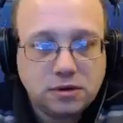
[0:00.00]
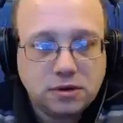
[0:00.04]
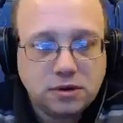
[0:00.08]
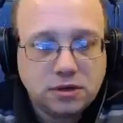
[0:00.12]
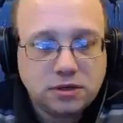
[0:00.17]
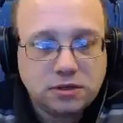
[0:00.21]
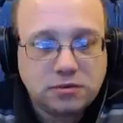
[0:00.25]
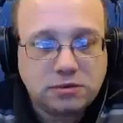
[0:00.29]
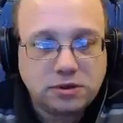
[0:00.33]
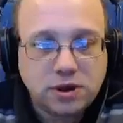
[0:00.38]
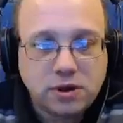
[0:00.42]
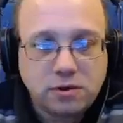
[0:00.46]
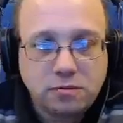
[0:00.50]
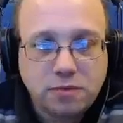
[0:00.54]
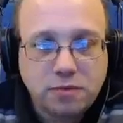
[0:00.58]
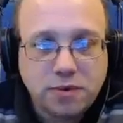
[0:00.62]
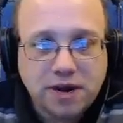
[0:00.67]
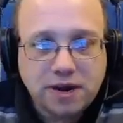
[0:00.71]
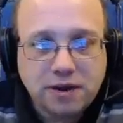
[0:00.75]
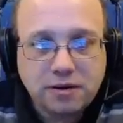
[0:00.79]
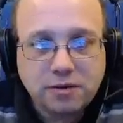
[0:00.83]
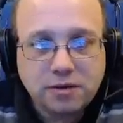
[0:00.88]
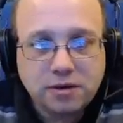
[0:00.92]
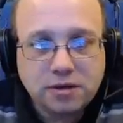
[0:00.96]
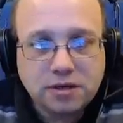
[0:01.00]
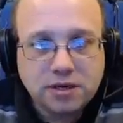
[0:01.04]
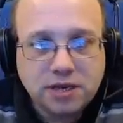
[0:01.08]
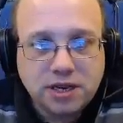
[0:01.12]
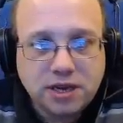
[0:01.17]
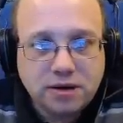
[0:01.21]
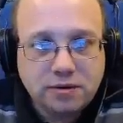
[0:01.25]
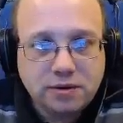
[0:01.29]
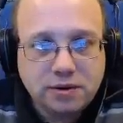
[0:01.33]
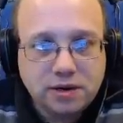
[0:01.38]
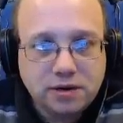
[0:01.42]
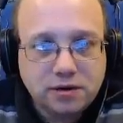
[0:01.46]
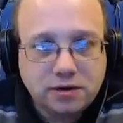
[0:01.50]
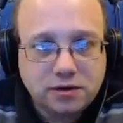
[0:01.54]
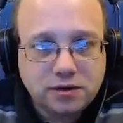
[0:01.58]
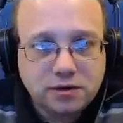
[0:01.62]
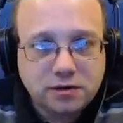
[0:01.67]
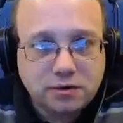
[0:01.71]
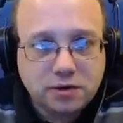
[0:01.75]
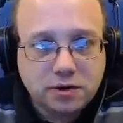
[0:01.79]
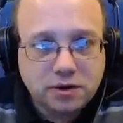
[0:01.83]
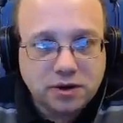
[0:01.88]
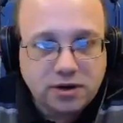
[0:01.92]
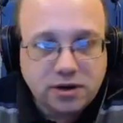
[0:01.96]
So we're going backwards now, and it looks like
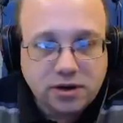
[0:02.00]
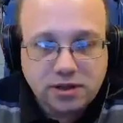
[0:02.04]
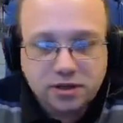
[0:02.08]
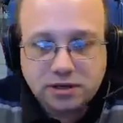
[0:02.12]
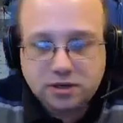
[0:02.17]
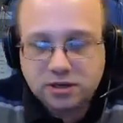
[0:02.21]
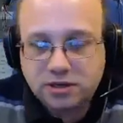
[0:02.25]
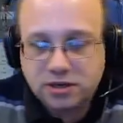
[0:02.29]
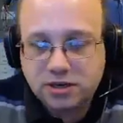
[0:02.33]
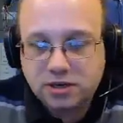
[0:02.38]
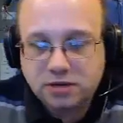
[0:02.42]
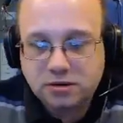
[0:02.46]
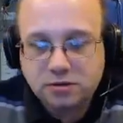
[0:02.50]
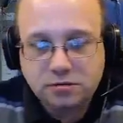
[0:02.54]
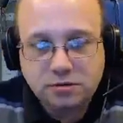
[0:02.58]
we've got another signal